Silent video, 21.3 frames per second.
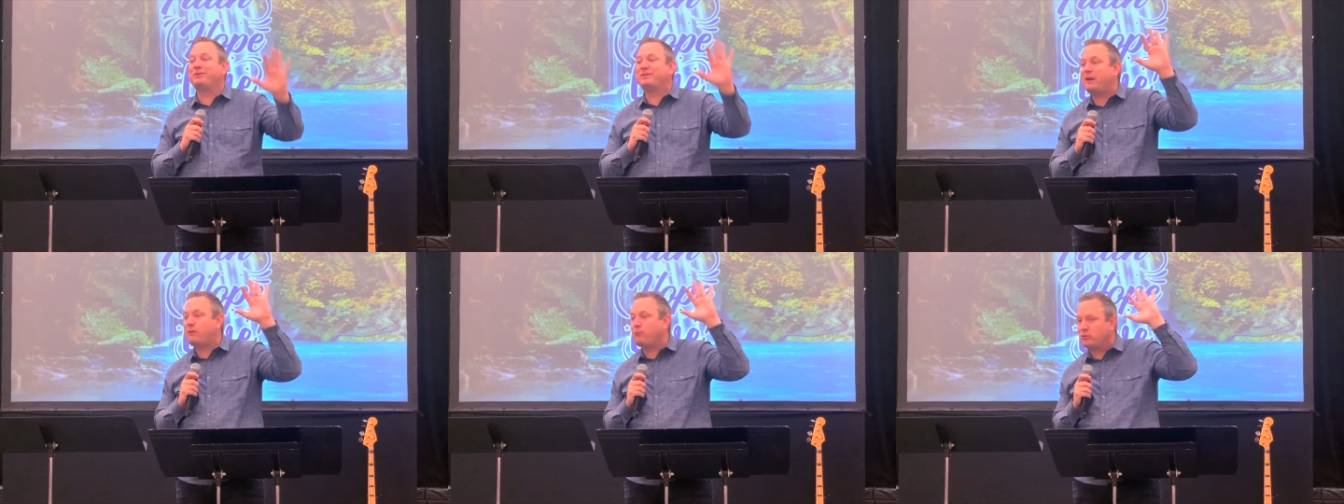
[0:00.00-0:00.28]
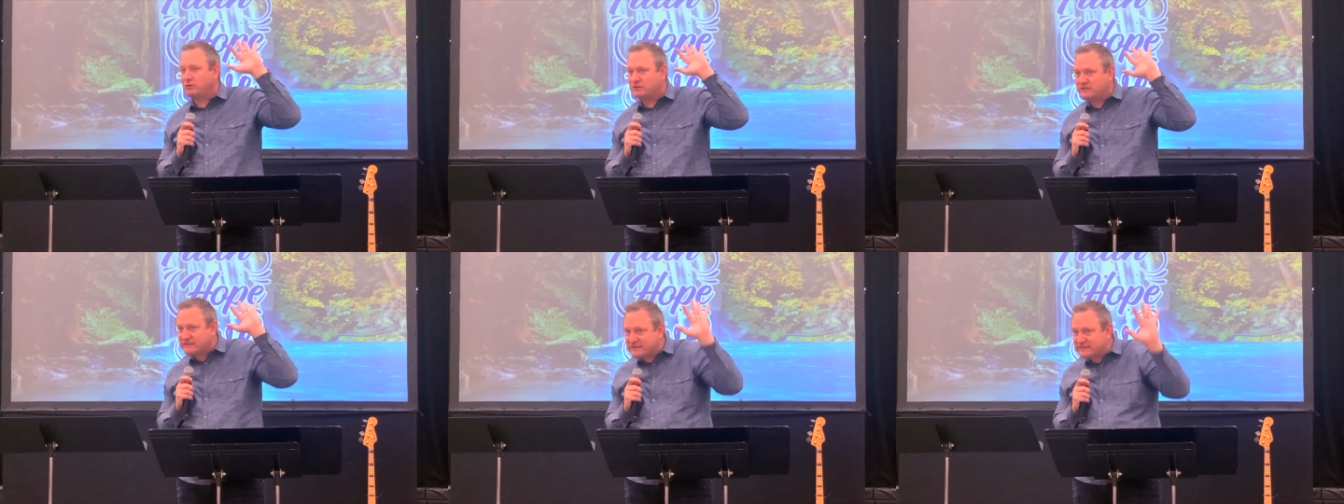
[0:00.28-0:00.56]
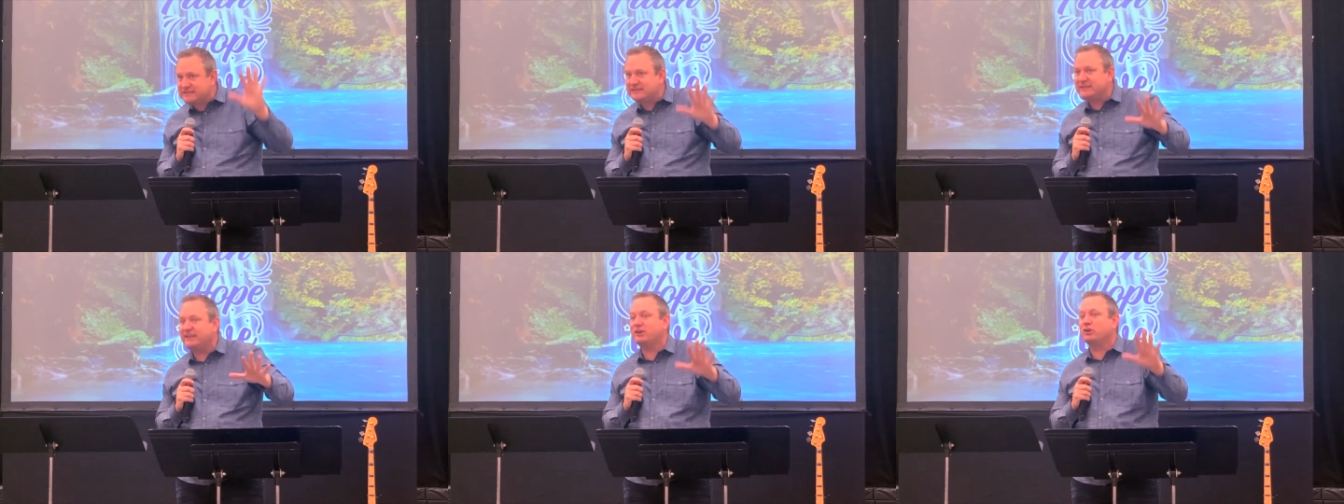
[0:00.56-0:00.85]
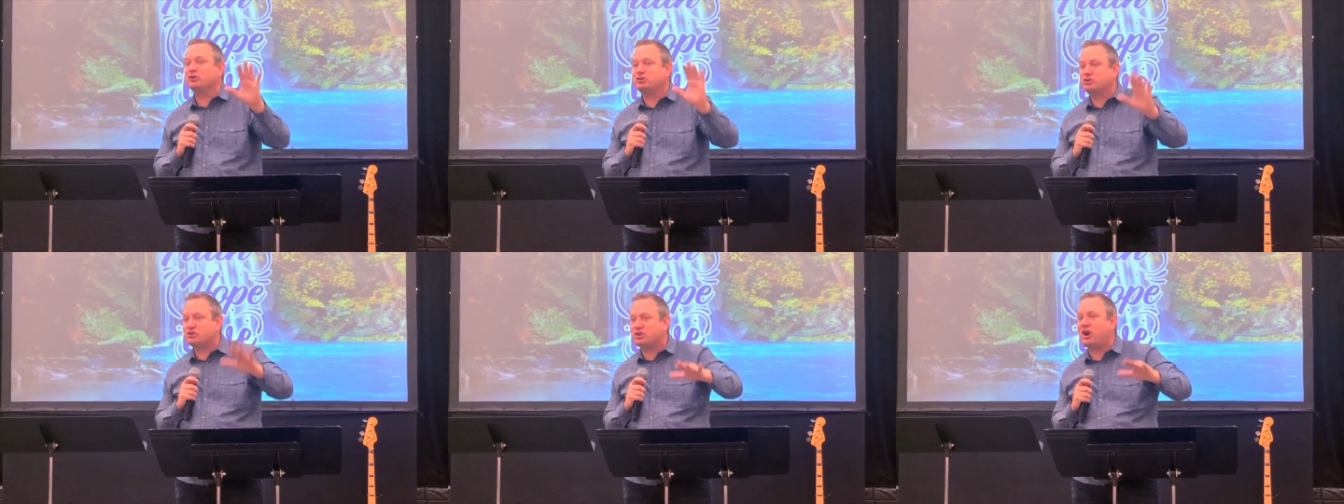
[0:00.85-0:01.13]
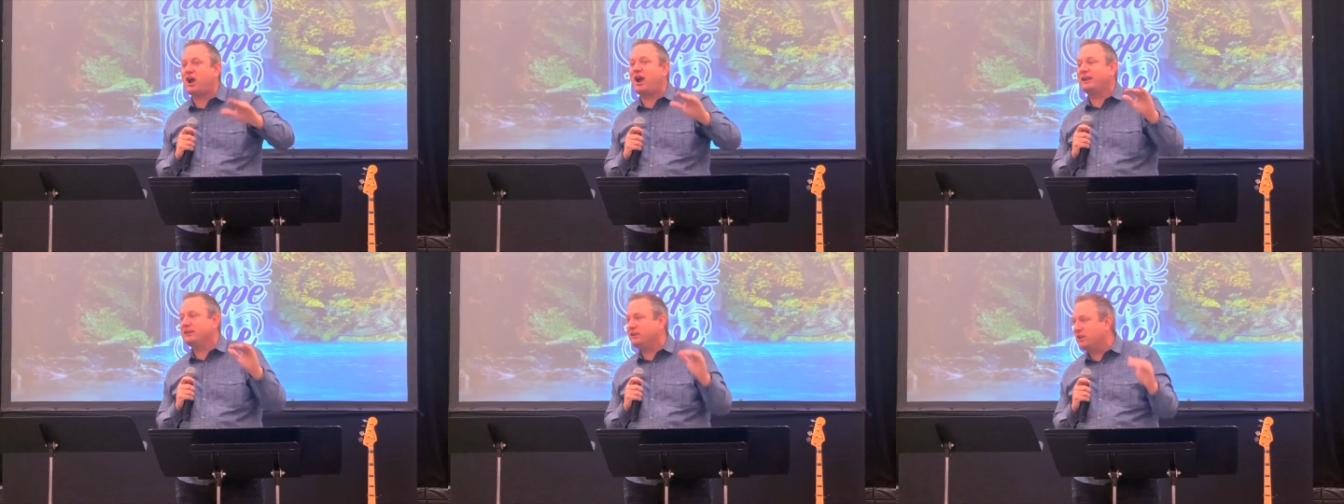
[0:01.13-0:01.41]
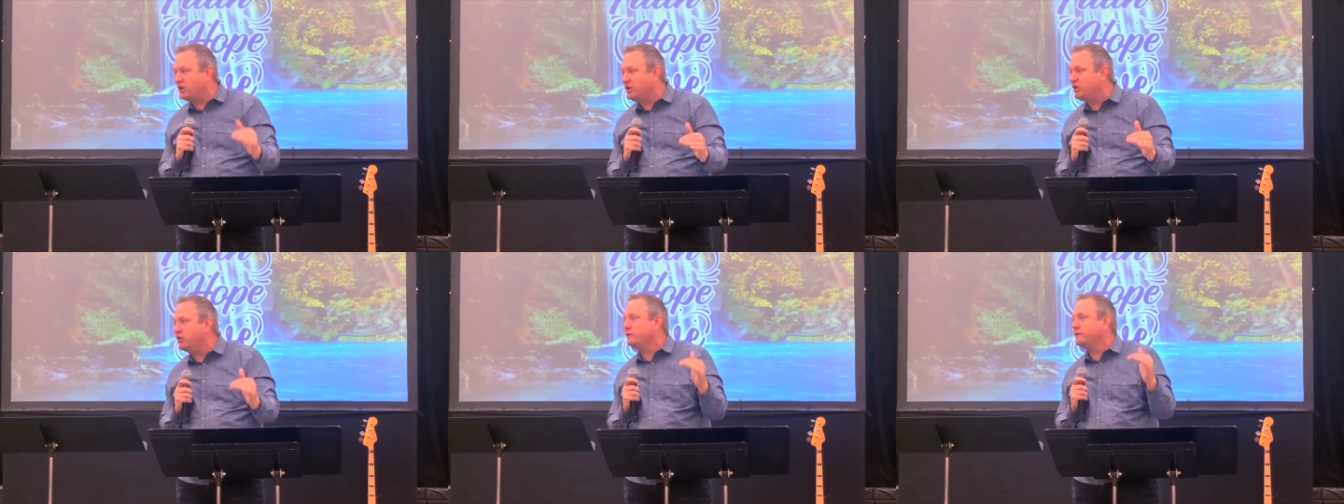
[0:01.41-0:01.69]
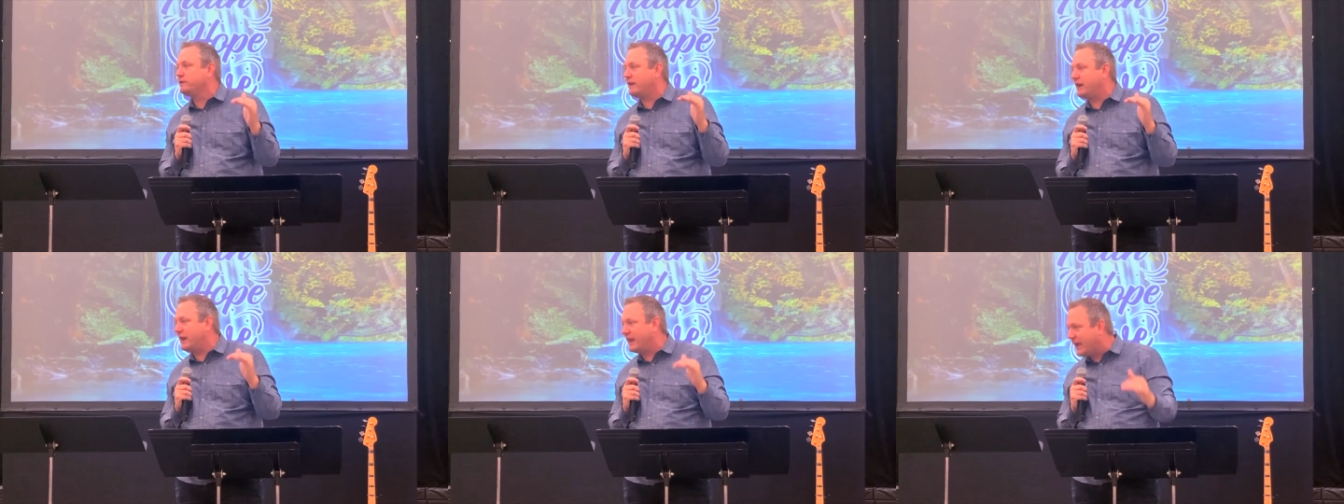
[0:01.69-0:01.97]
but they were still trying to
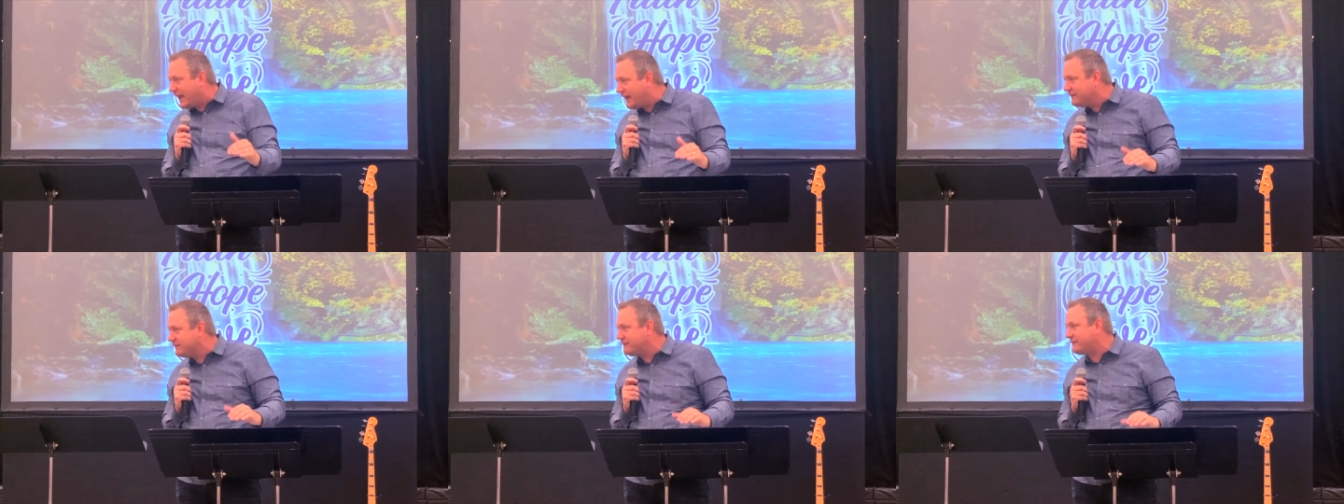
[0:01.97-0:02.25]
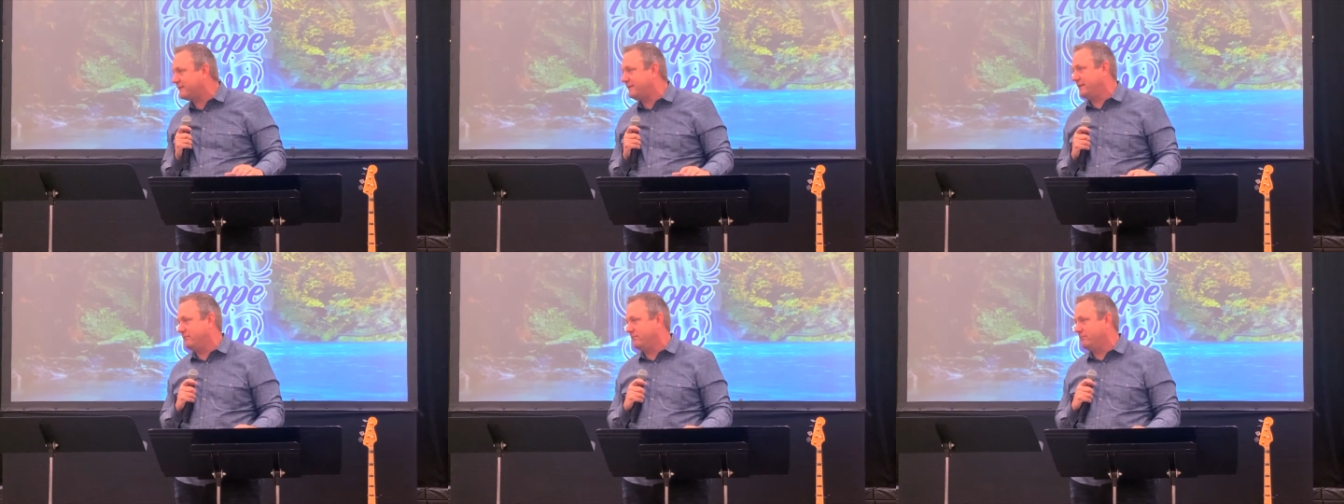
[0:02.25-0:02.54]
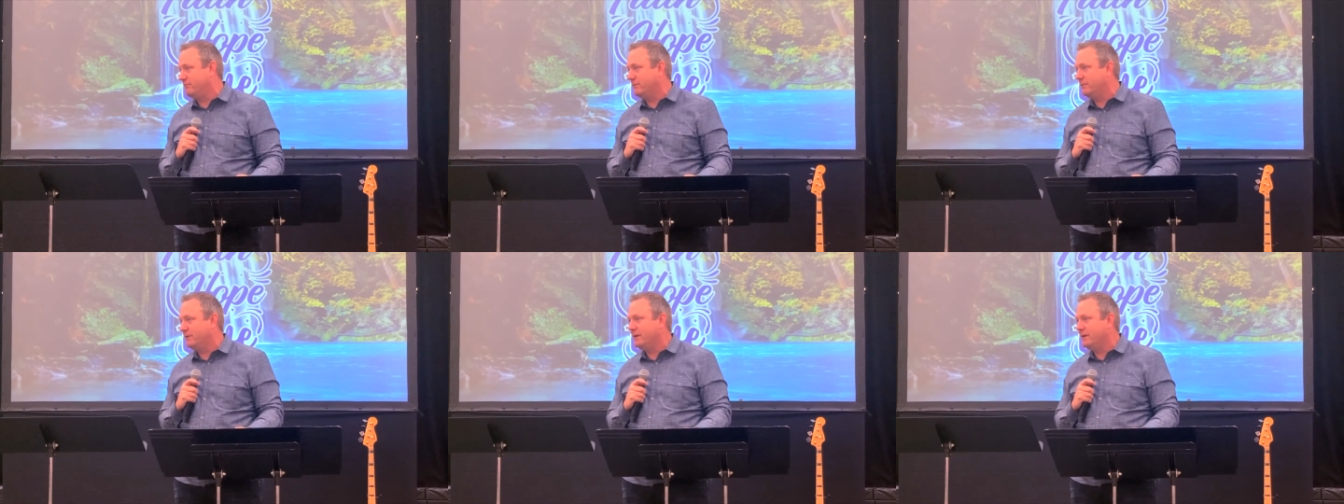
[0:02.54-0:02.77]
use it against him.